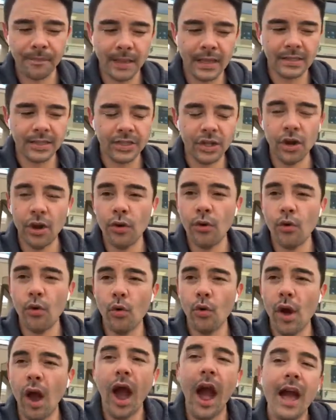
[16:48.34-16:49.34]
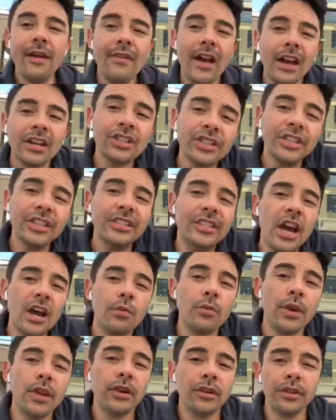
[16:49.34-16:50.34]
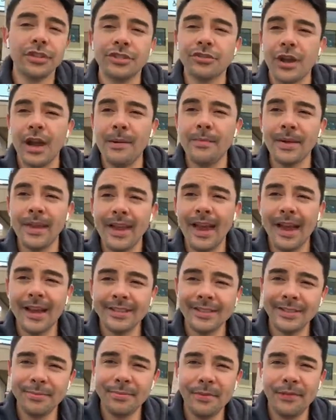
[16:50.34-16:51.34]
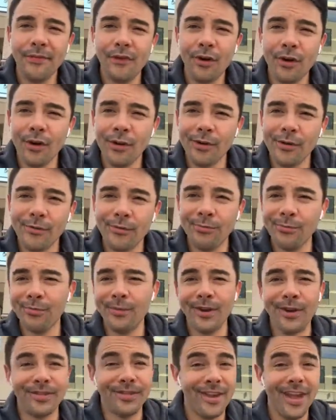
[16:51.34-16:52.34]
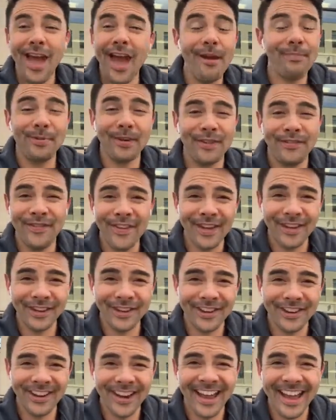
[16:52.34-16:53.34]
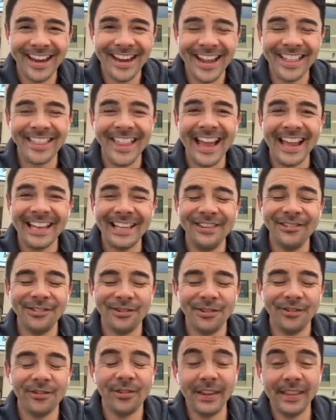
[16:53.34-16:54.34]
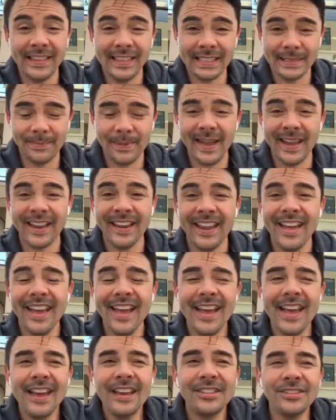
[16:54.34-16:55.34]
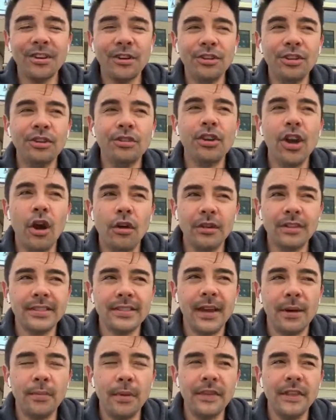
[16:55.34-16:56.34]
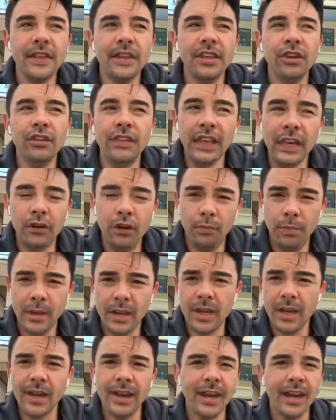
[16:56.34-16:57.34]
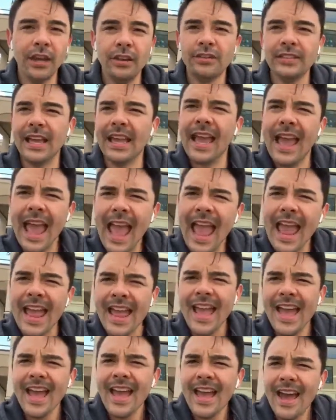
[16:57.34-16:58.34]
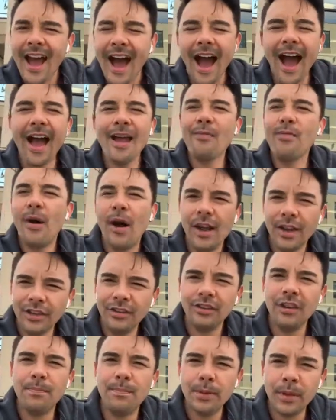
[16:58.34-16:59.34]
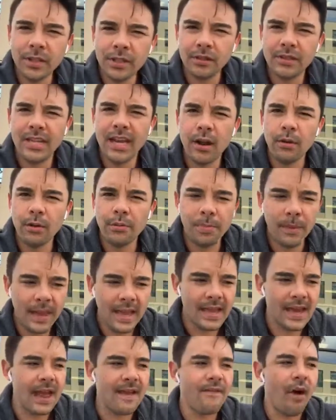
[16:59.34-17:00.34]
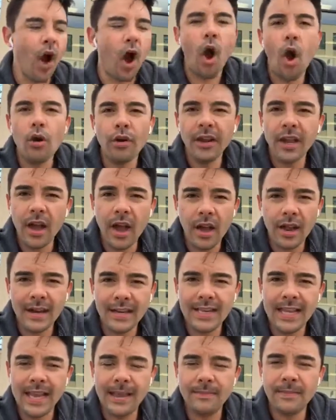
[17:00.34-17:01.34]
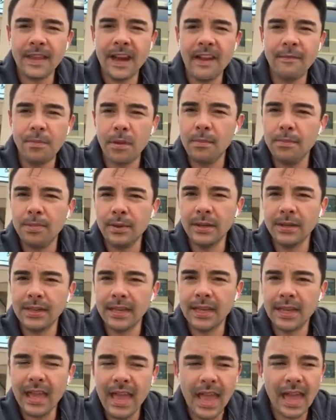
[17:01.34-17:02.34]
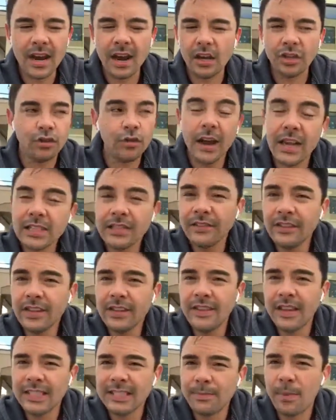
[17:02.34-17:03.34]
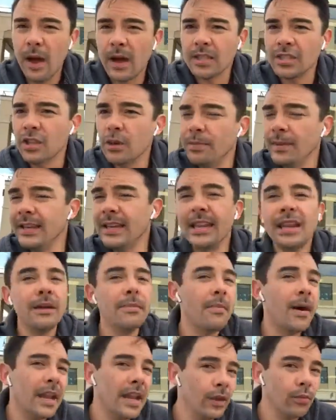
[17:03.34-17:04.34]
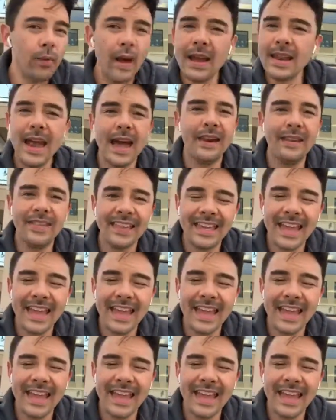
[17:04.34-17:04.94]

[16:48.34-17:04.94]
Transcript: So I've actually done what you're describing, Casa, before with epic failure, and I'd like you to avoid this pain. So you go to someone that you think would be good and you say, hey, I want you to build Doterra with me, and I've already got a team that I've been building, and I'll transfer you into that spot so you'll be getting money right out of the